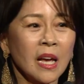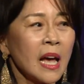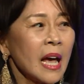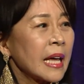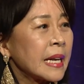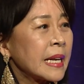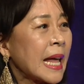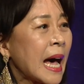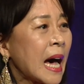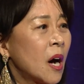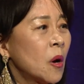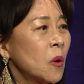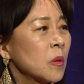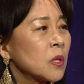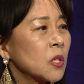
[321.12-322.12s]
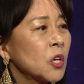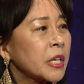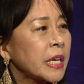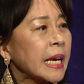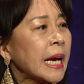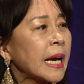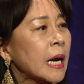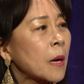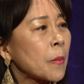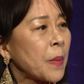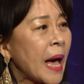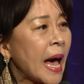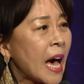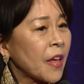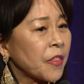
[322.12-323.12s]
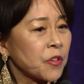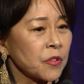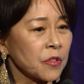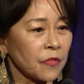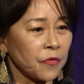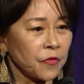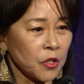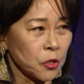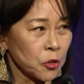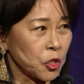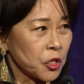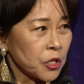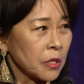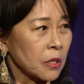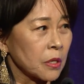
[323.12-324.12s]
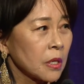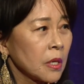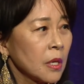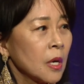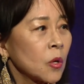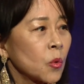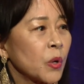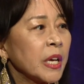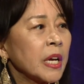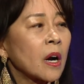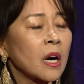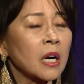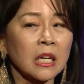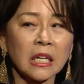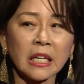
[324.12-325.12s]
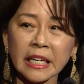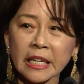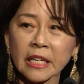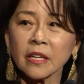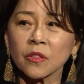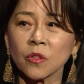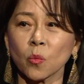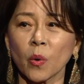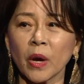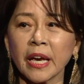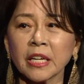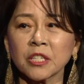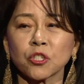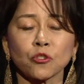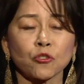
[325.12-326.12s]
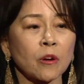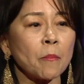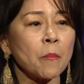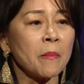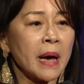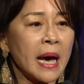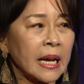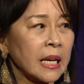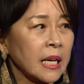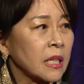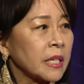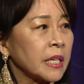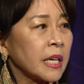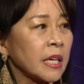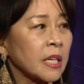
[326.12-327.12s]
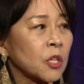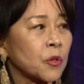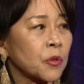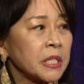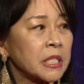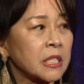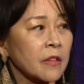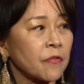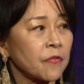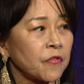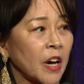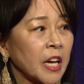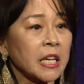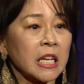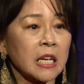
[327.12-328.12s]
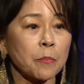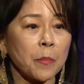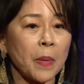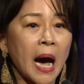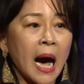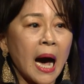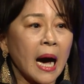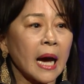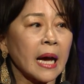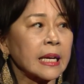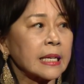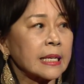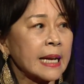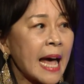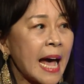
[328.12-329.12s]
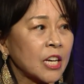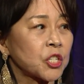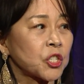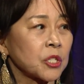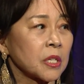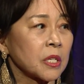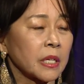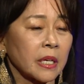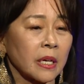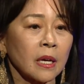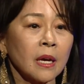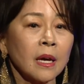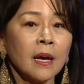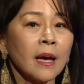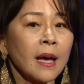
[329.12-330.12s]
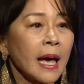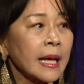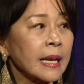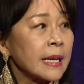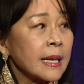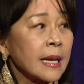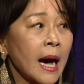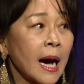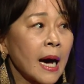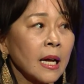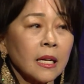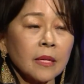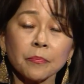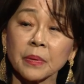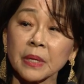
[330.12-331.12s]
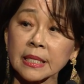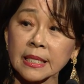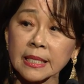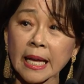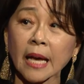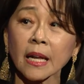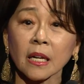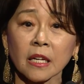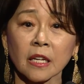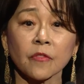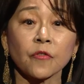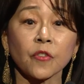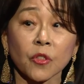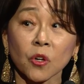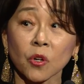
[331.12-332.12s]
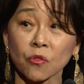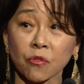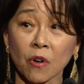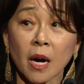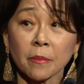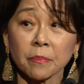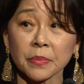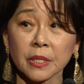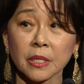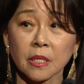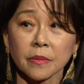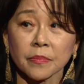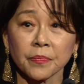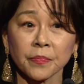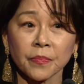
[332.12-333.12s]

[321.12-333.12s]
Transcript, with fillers: And now, looking at our path to the future, we are leading the way to dramatically increase the funding pie nationally and not be settling for the crumbs.